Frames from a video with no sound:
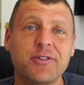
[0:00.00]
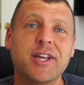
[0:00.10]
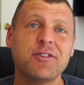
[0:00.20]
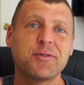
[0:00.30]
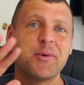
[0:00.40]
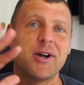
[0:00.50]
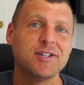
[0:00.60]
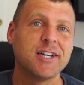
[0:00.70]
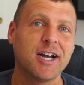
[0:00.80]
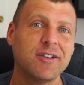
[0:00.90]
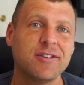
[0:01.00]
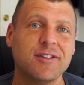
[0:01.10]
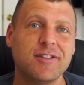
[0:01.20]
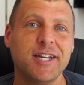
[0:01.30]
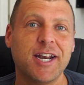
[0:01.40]
Thanks for watching, guys.
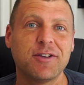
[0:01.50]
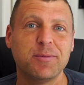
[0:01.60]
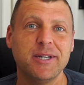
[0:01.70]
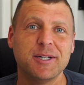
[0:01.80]
See you next week.